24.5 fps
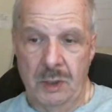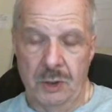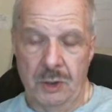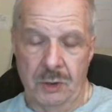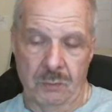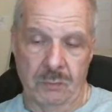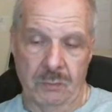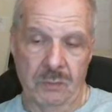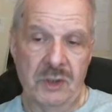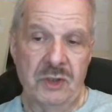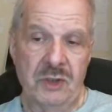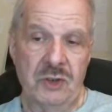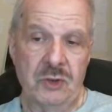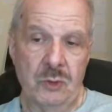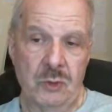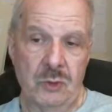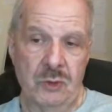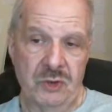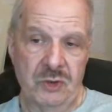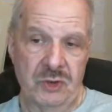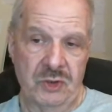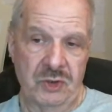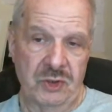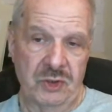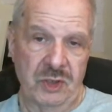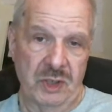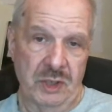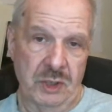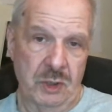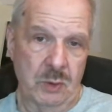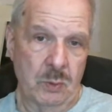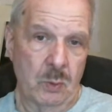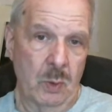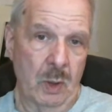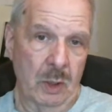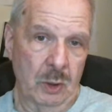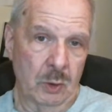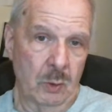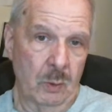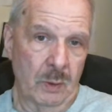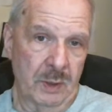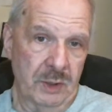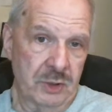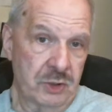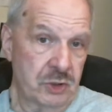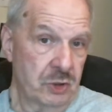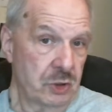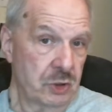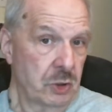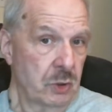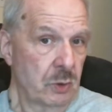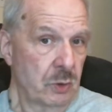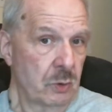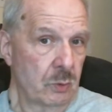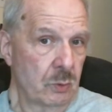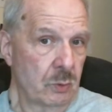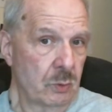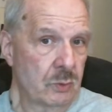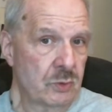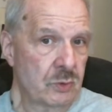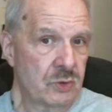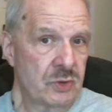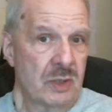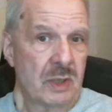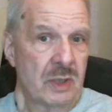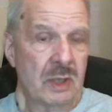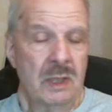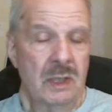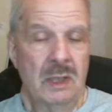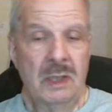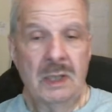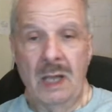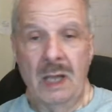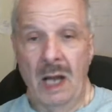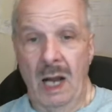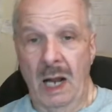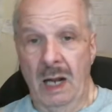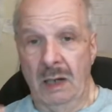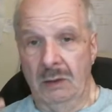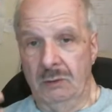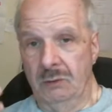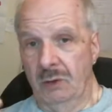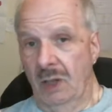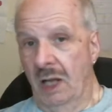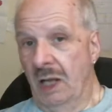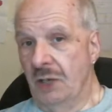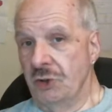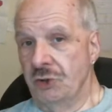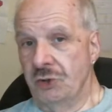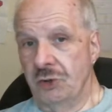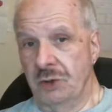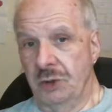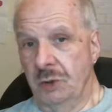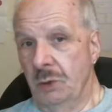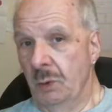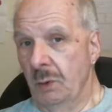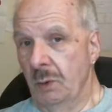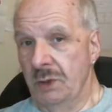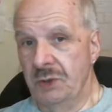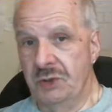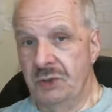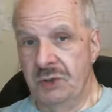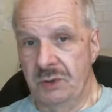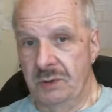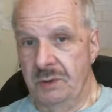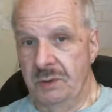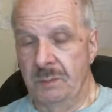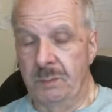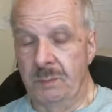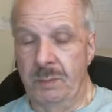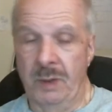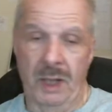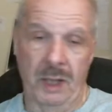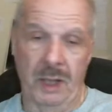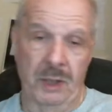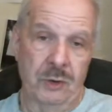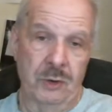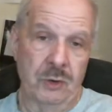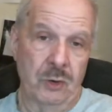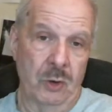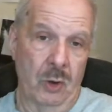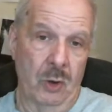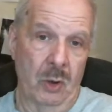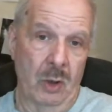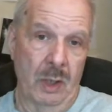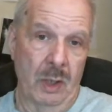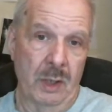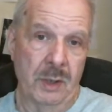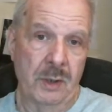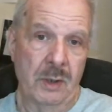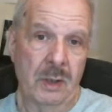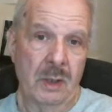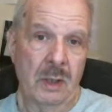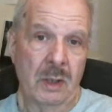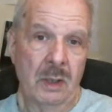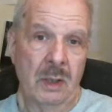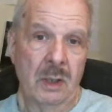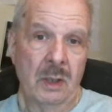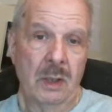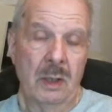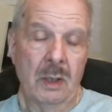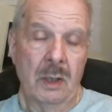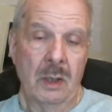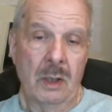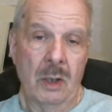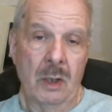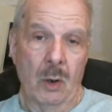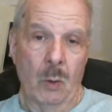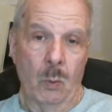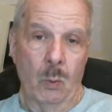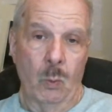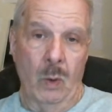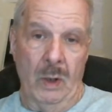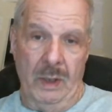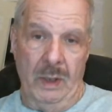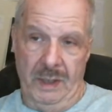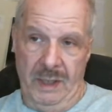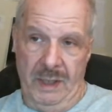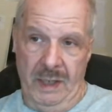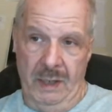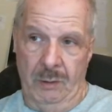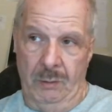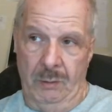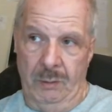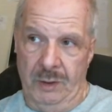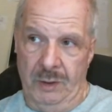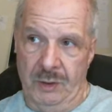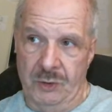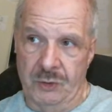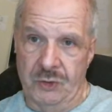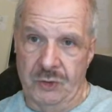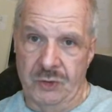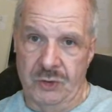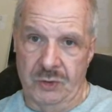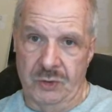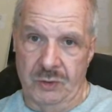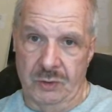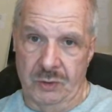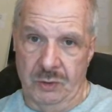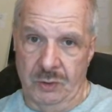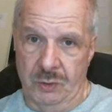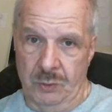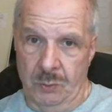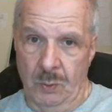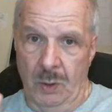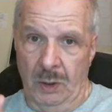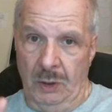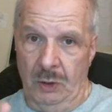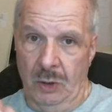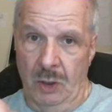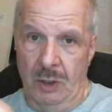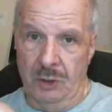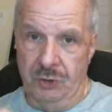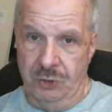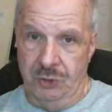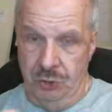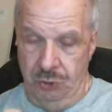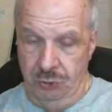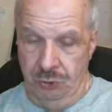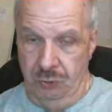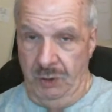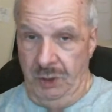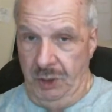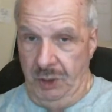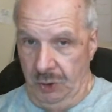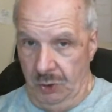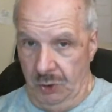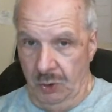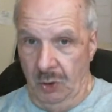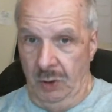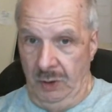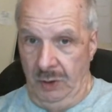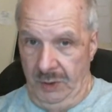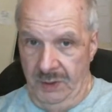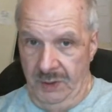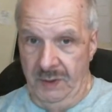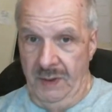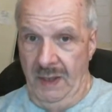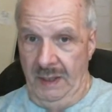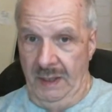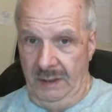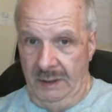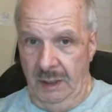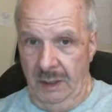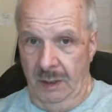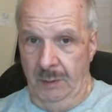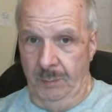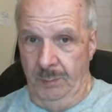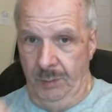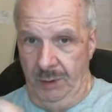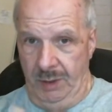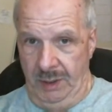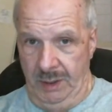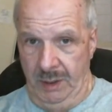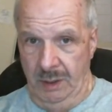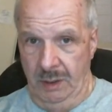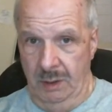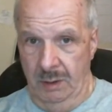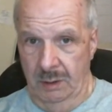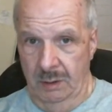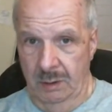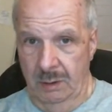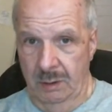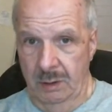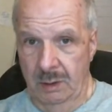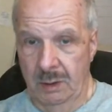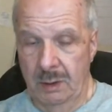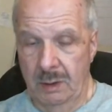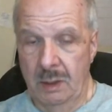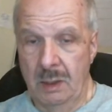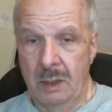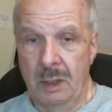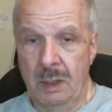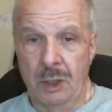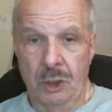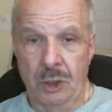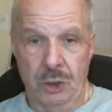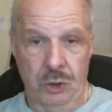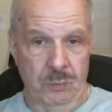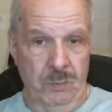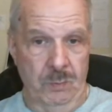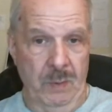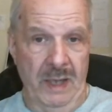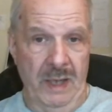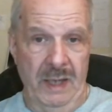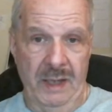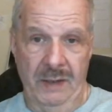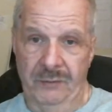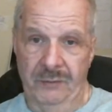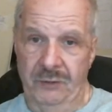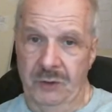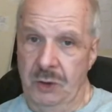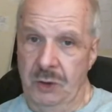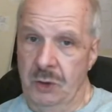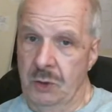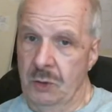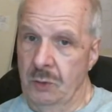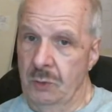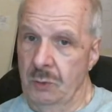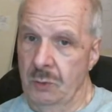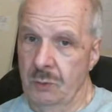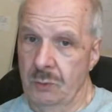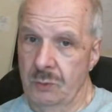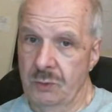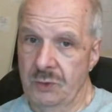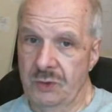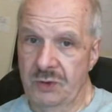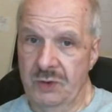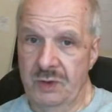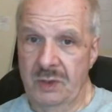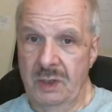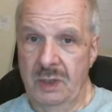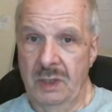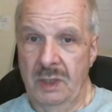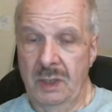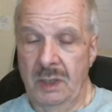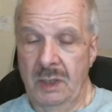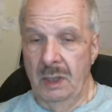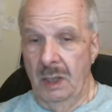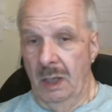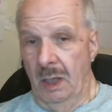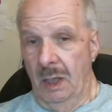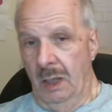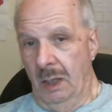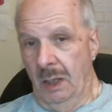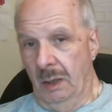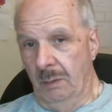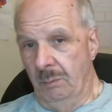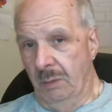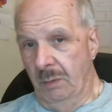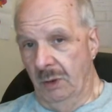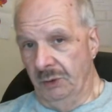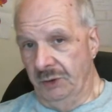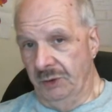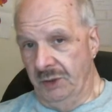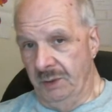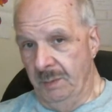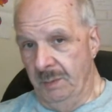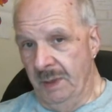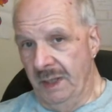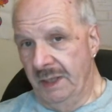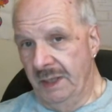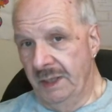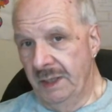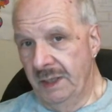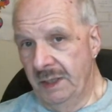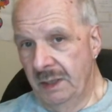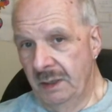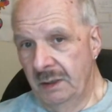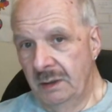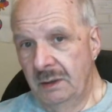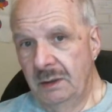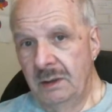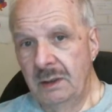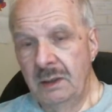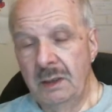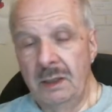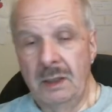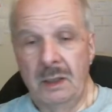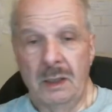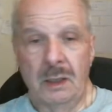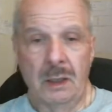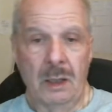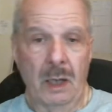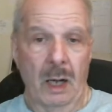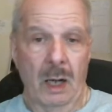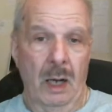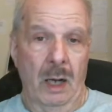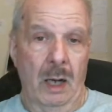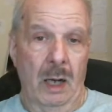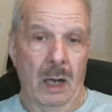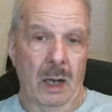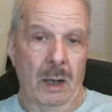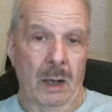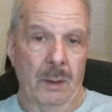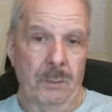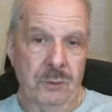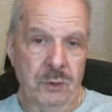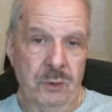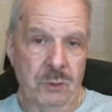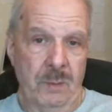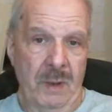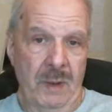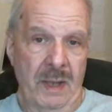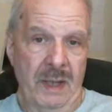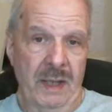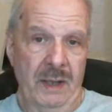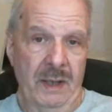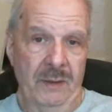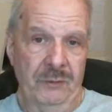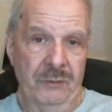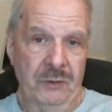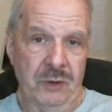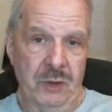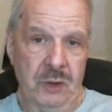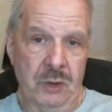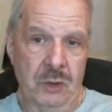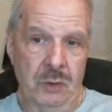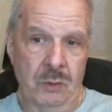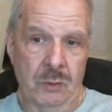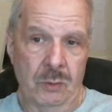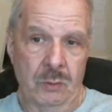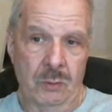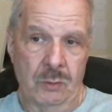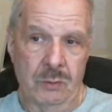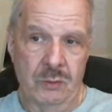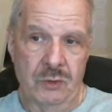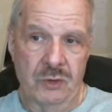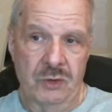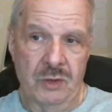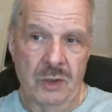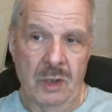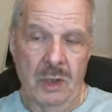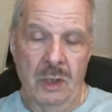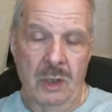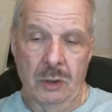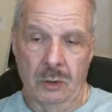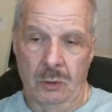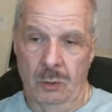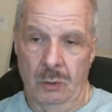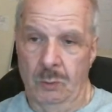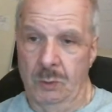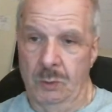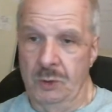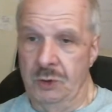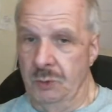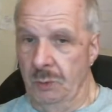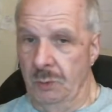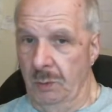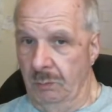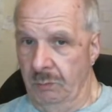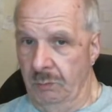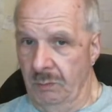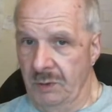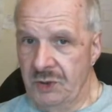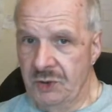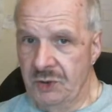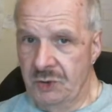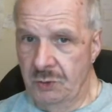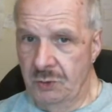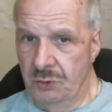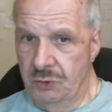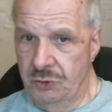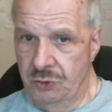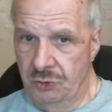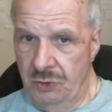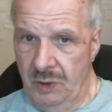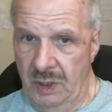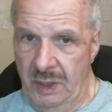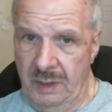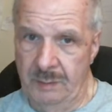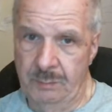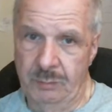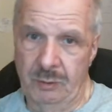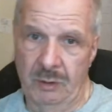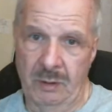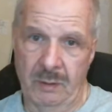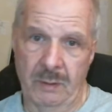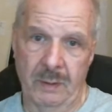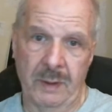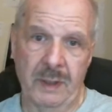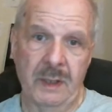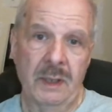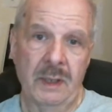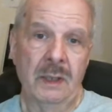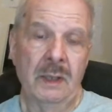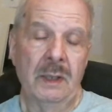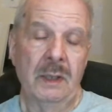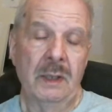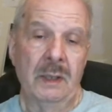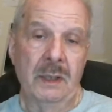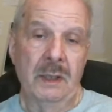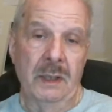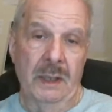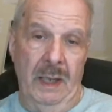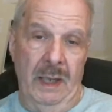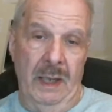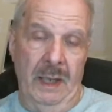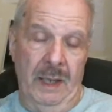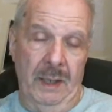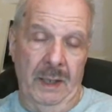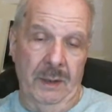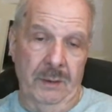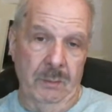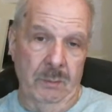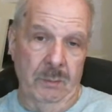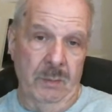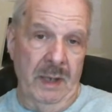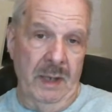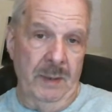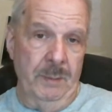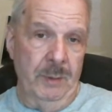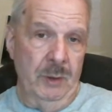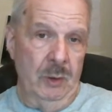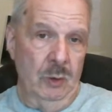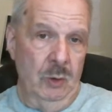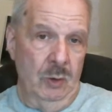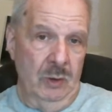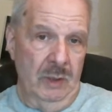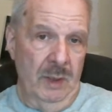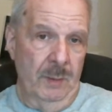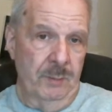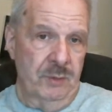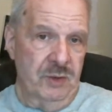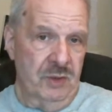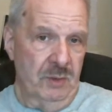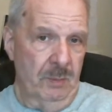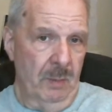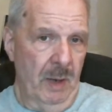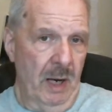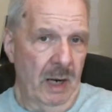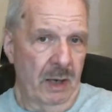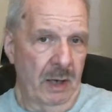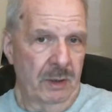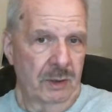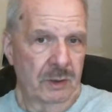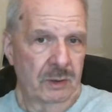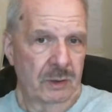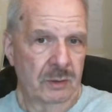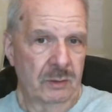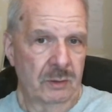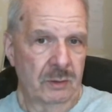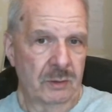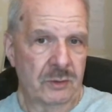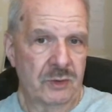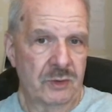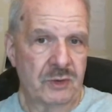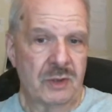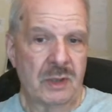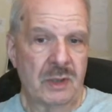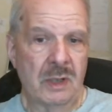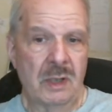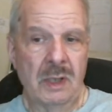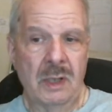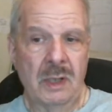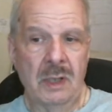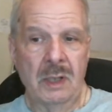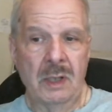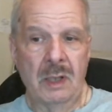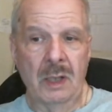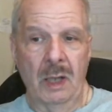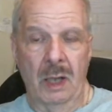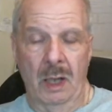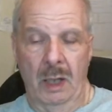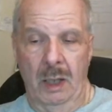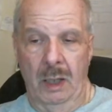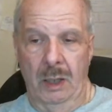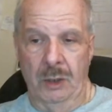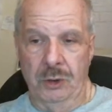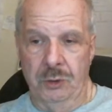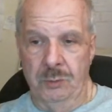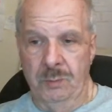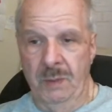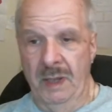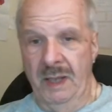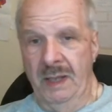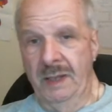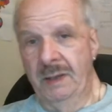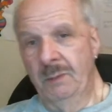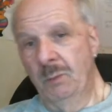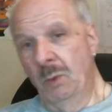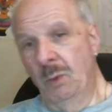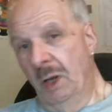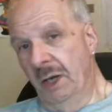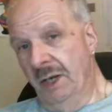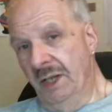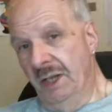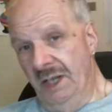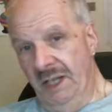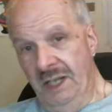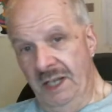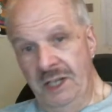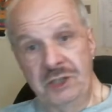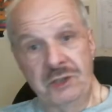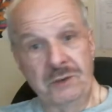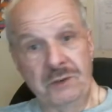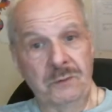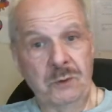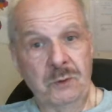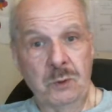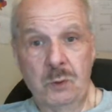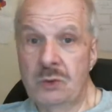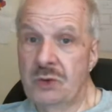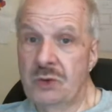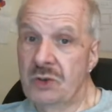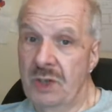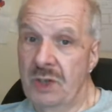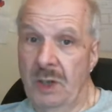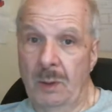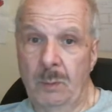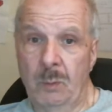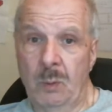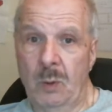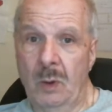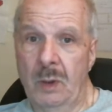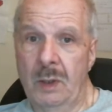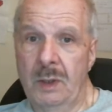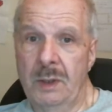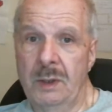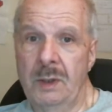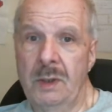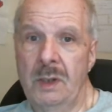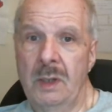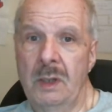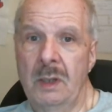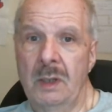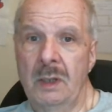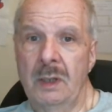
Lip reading: The resources that you are going to use are largely going to depend on what areas you are concentrating on in that company. You may have to use multimedia. You may have to go into a research library and maybe look up some articles. You may want to interview someone.